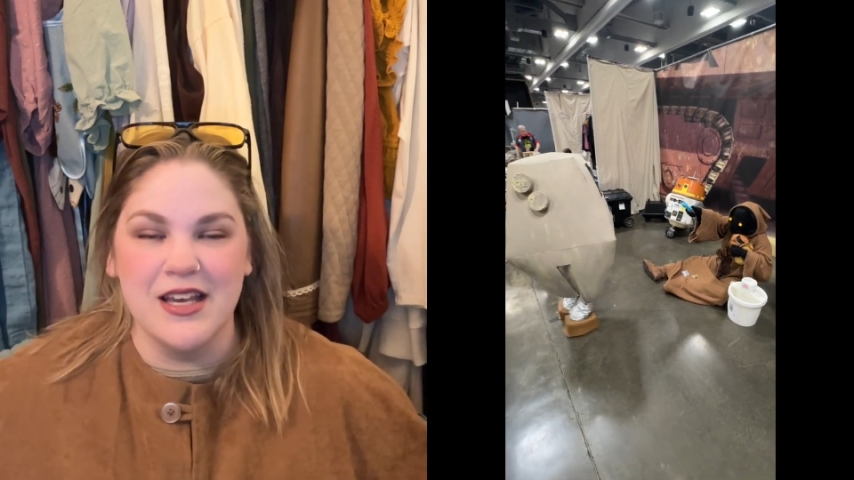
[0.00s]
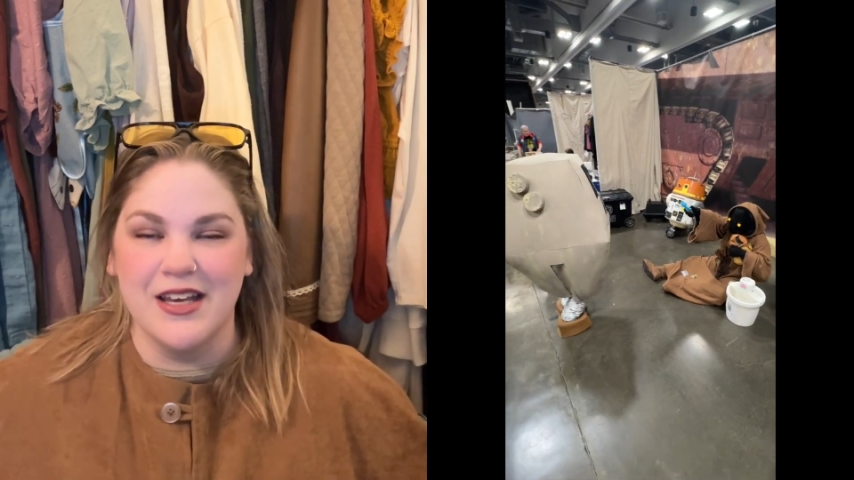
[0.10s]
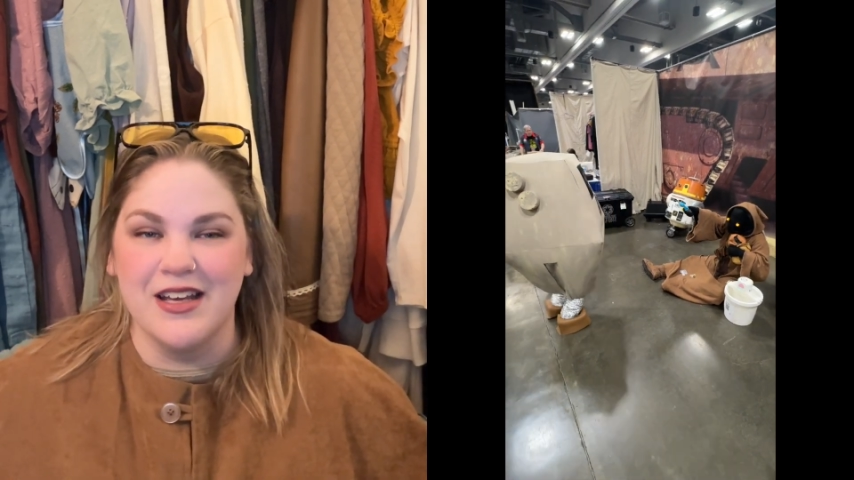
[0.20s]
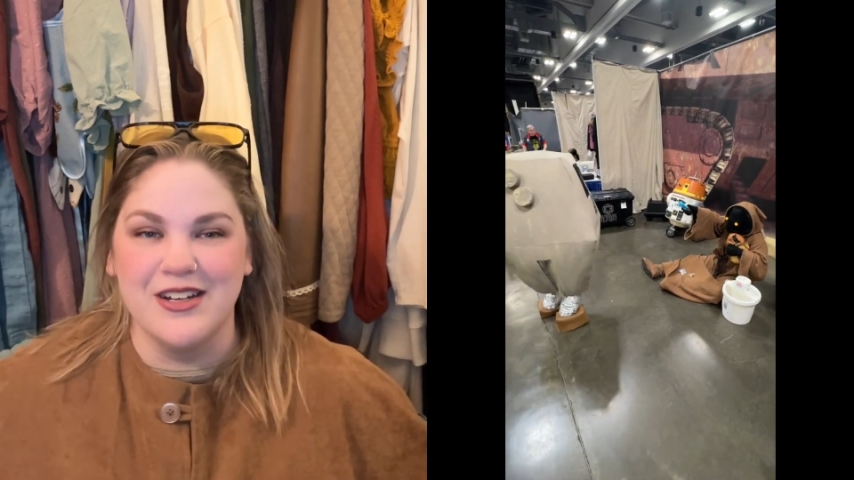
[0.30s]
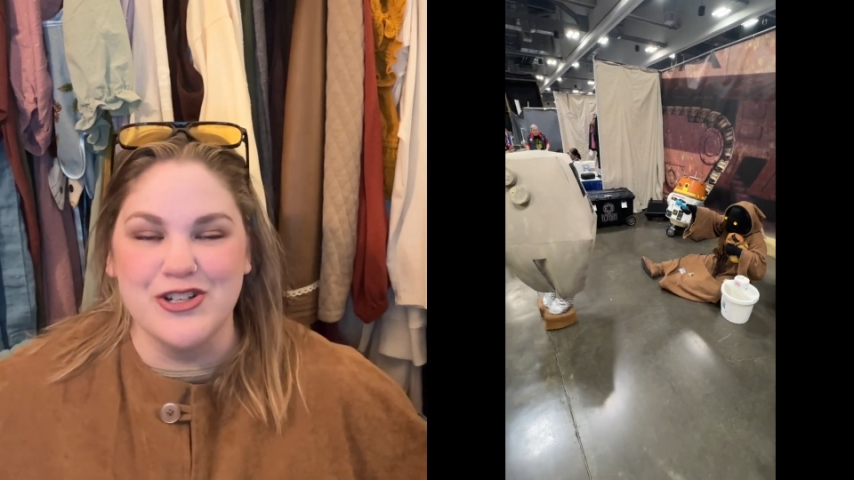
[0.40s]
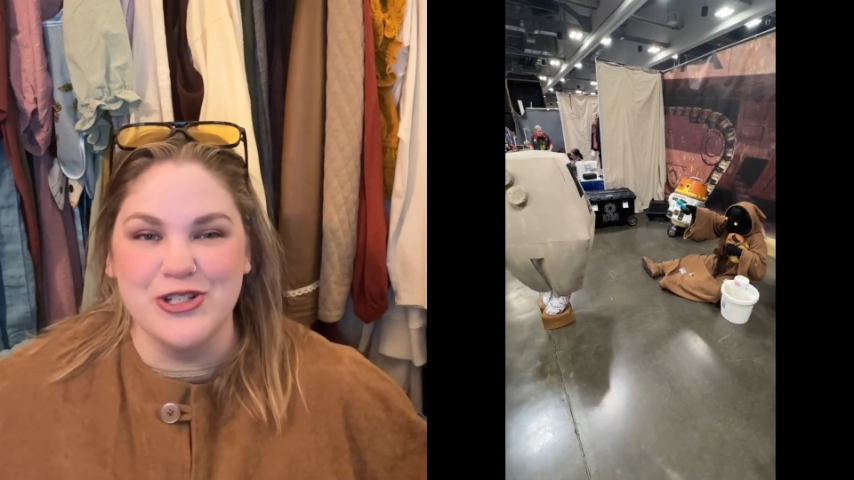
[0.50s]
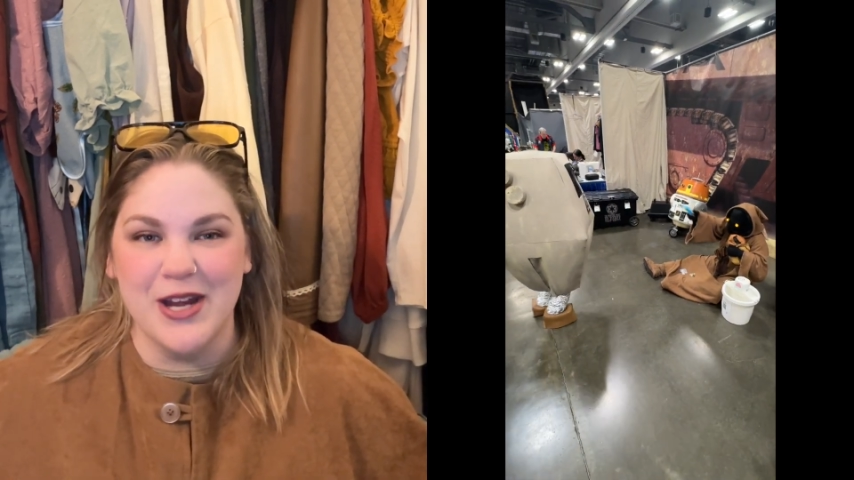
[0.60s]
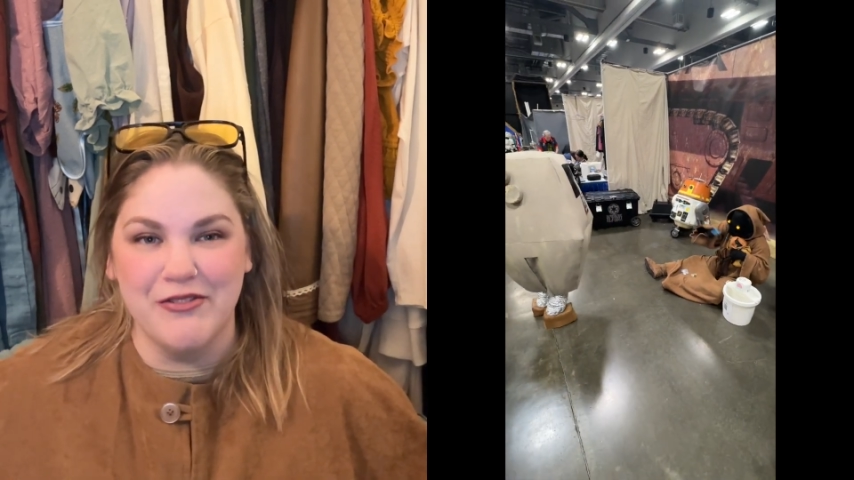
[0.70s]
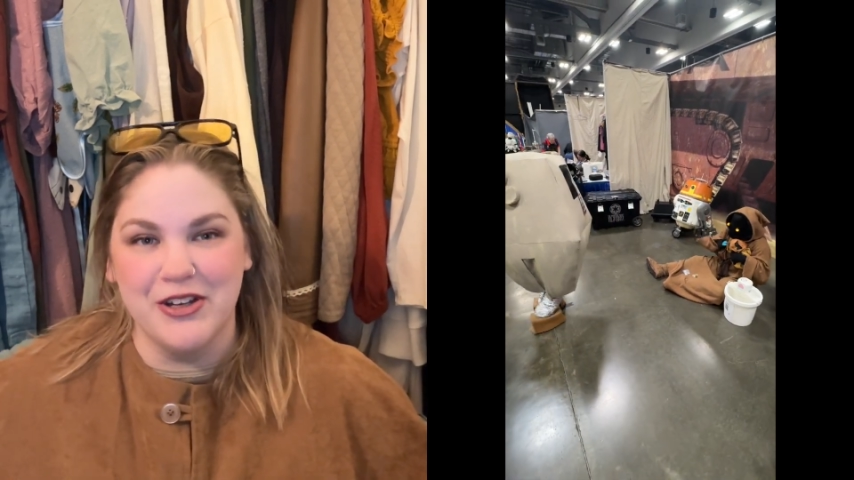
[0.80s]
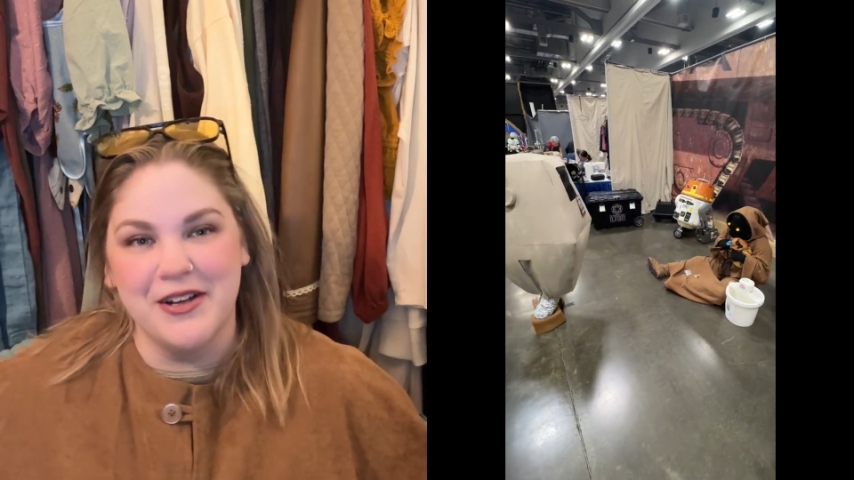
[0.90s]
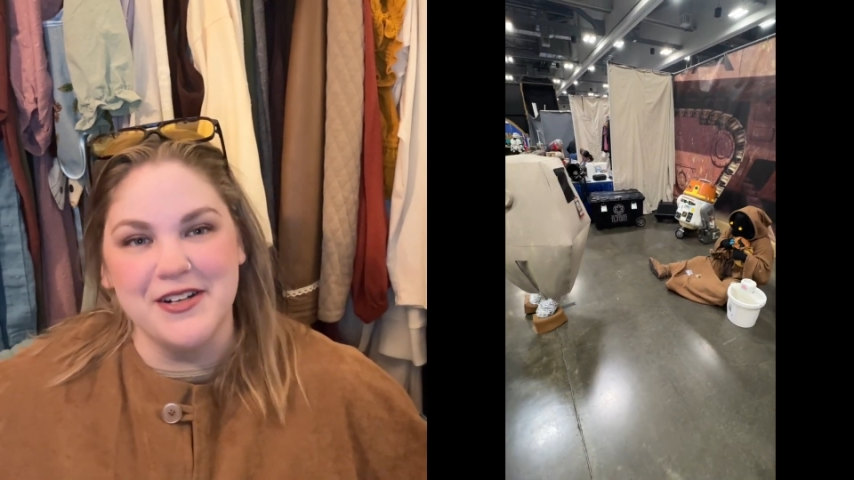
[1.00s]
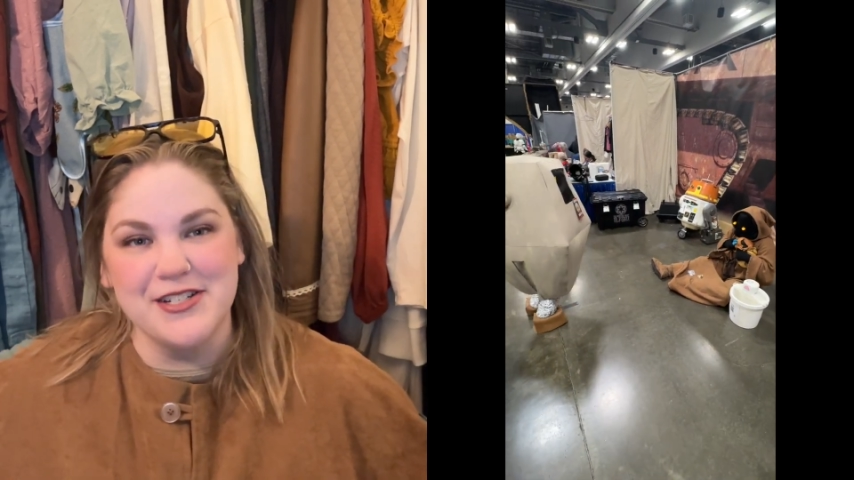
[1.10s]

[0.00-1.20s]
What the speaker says: and just having a good